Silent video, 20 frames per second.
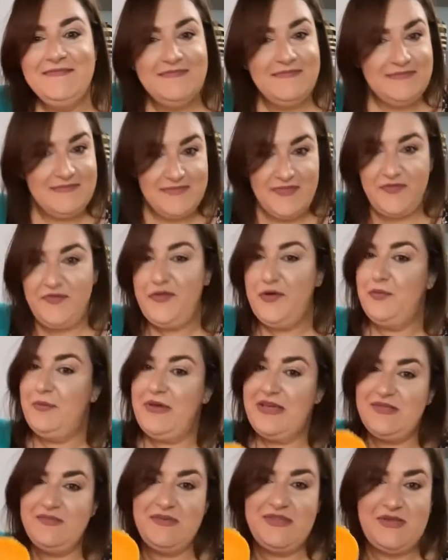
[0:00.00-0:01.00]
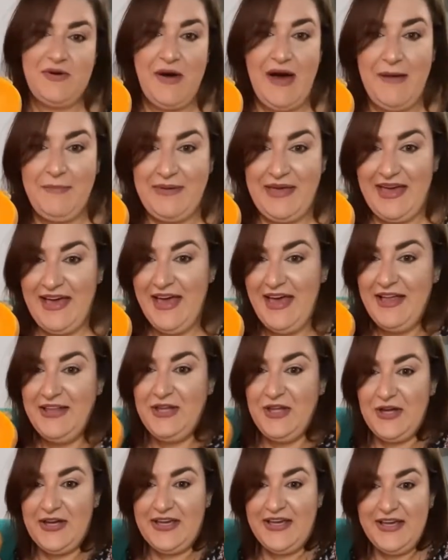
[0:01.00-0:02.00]
Food makes me so happy.
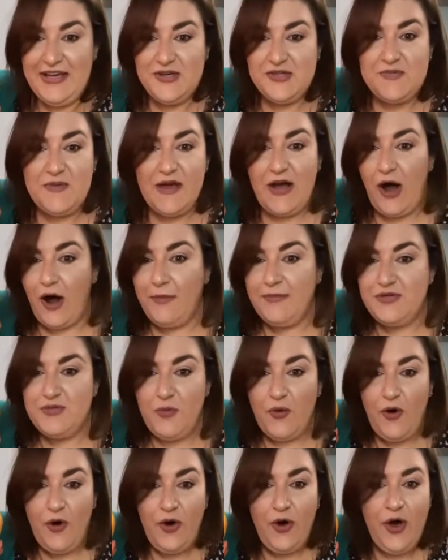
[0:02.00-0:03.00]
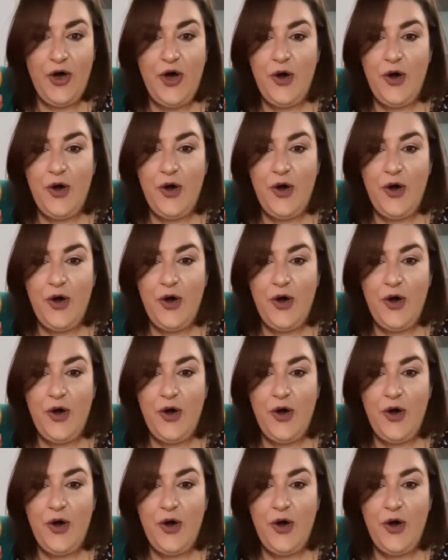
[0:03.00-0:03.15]
Look, here's my garbage bowl.